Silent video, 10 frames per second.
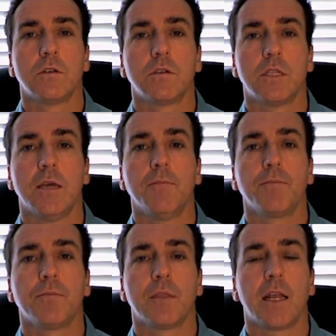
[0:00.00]
tip
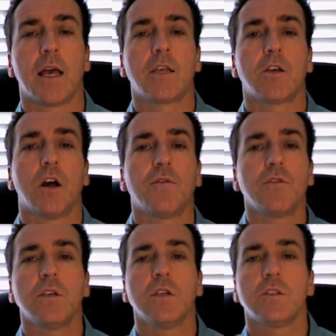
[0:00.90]
that I could
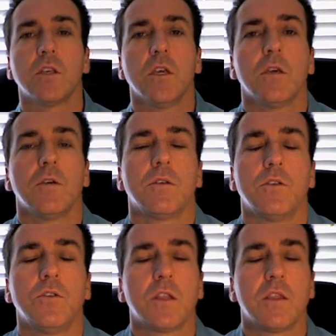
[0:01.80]
offer is
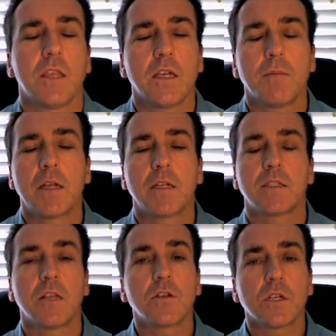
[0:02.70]
you can think about a
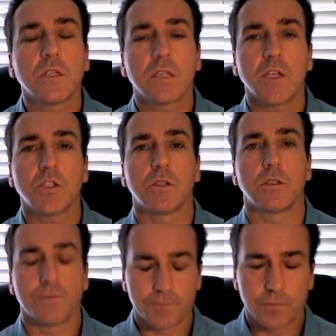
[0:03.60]
seller concession.
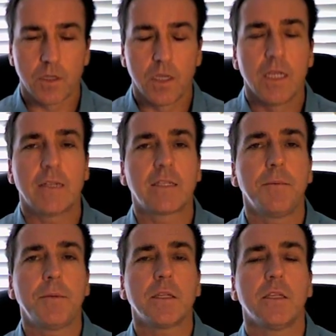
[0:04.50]
Now,
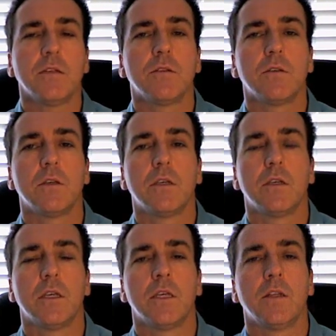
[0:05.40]
typically
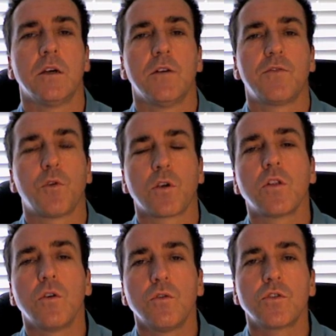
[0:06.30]
in a
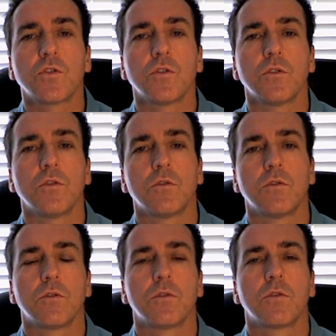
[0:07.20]
foreclosure
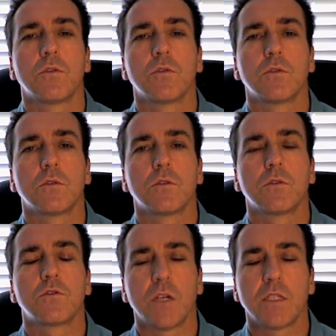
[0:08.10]

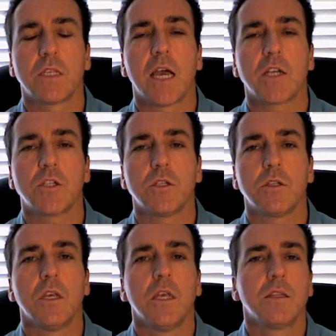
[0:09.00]
transaction,
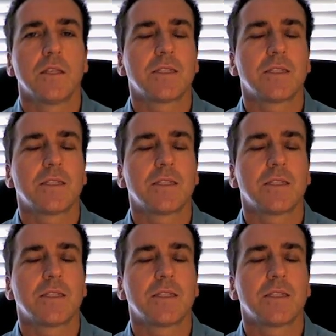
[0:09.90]
the